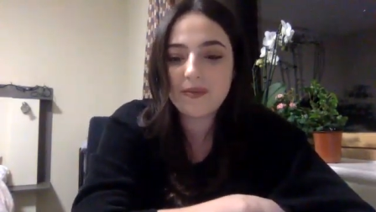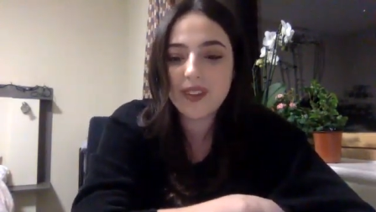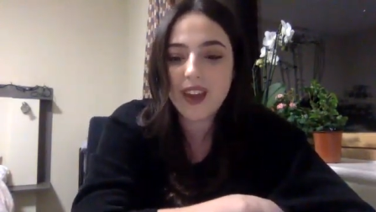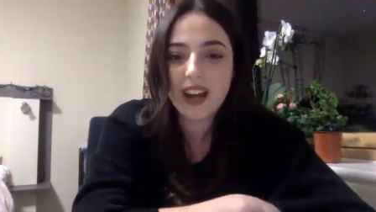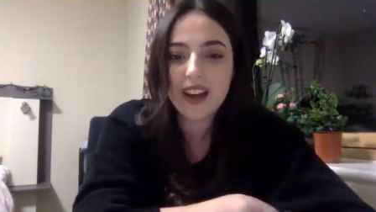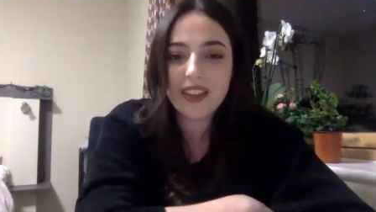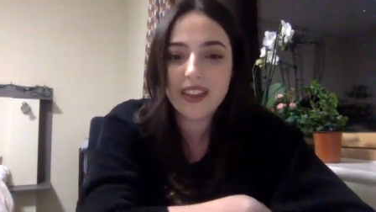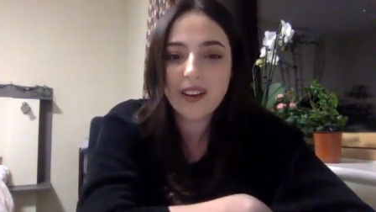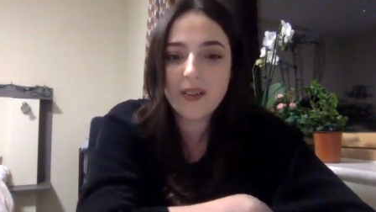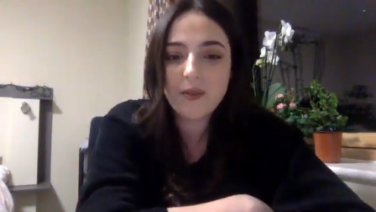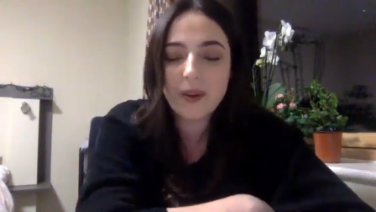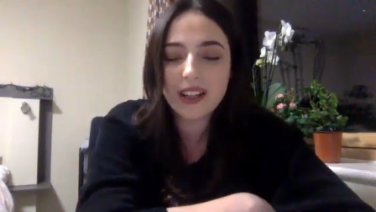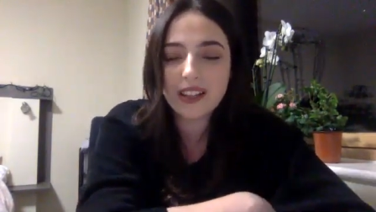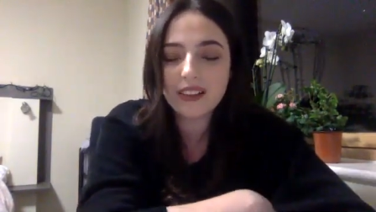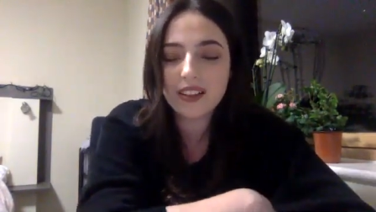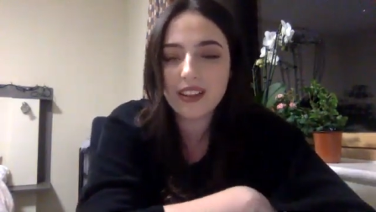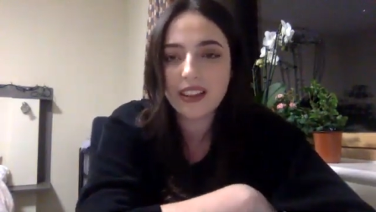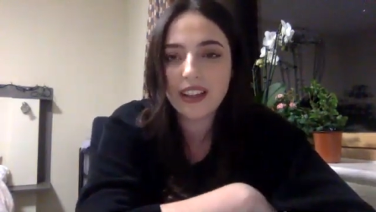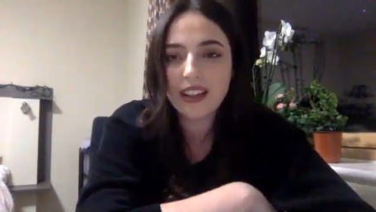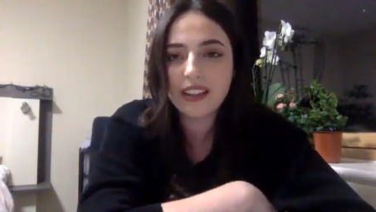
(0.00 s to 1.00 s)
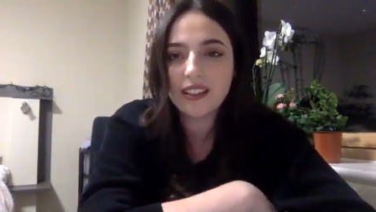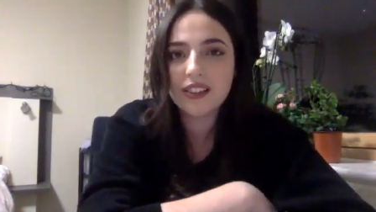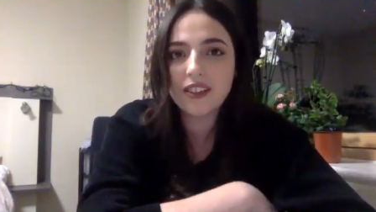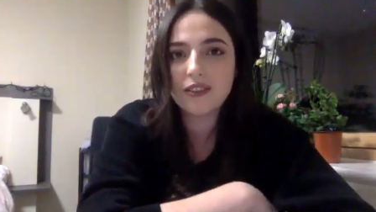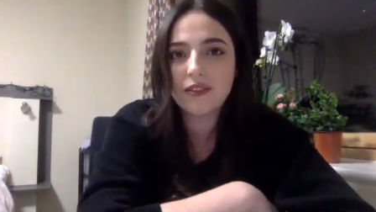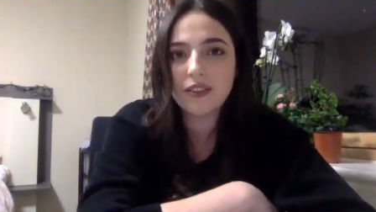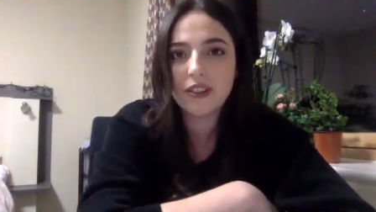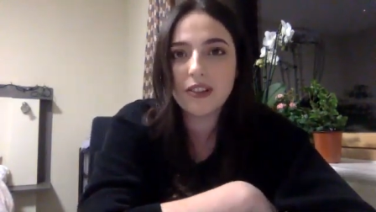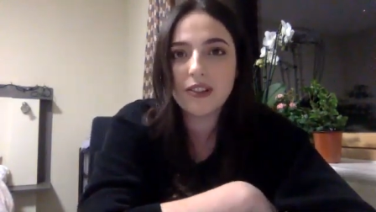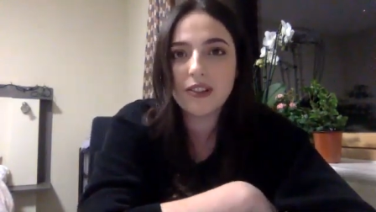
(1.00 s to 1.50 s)
I then went to the
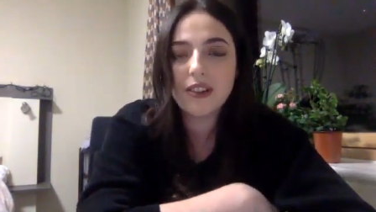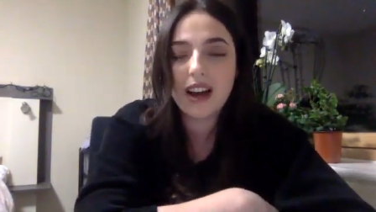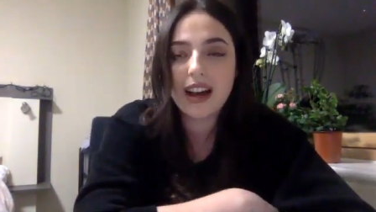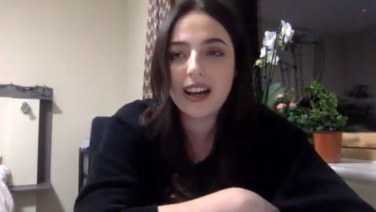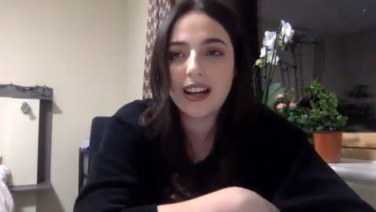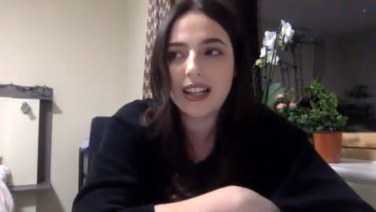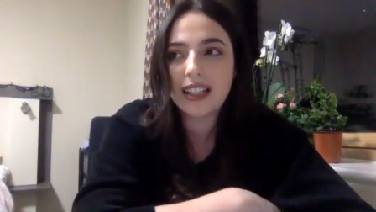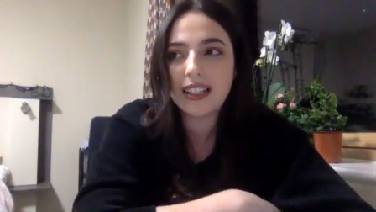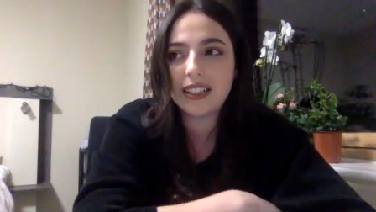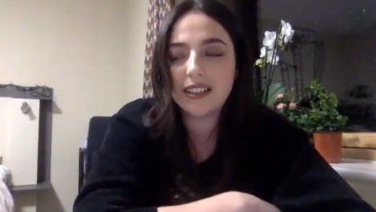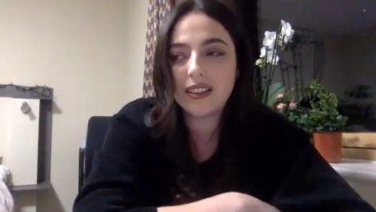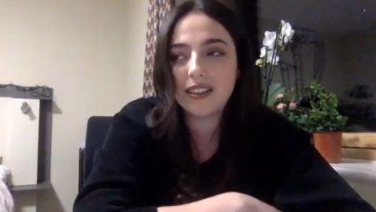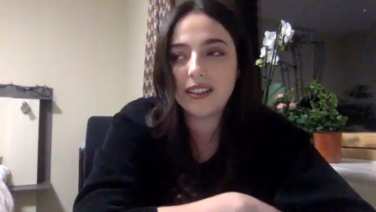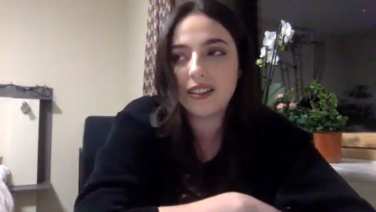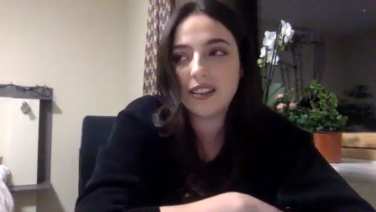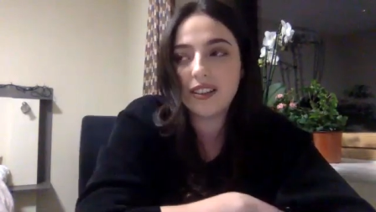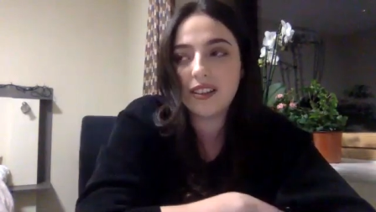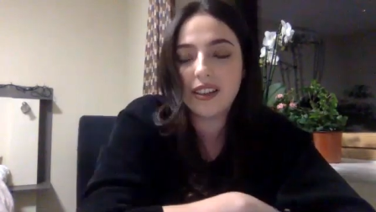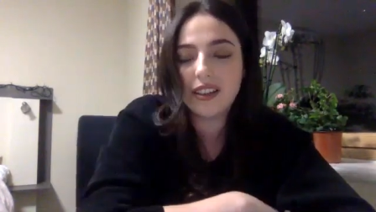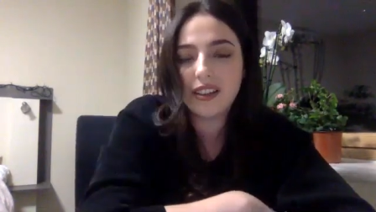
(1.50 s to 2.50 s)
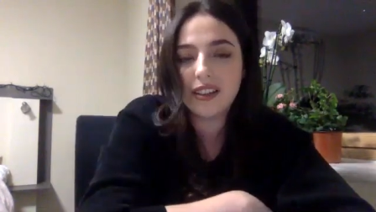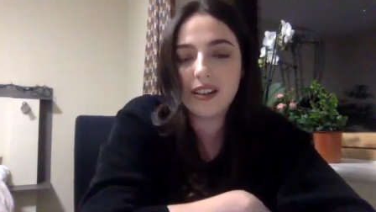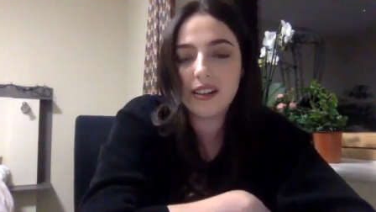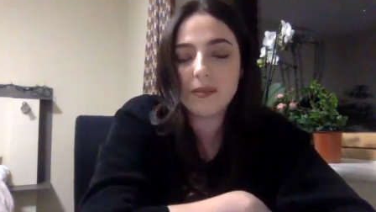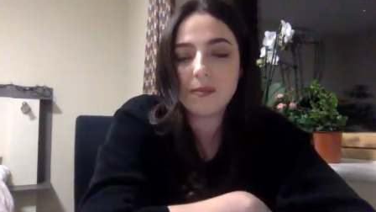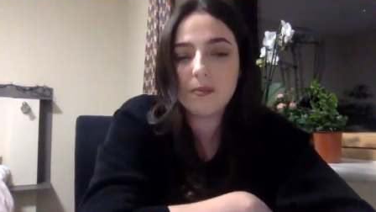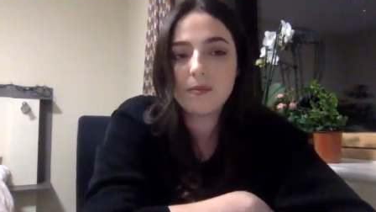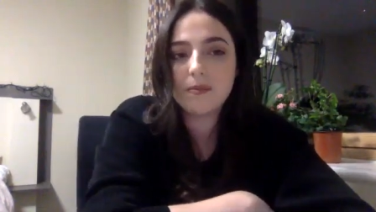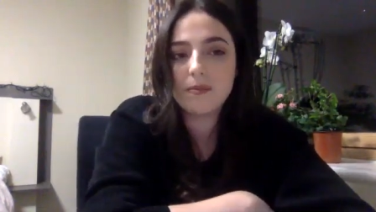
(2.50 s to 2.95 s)
interview, and the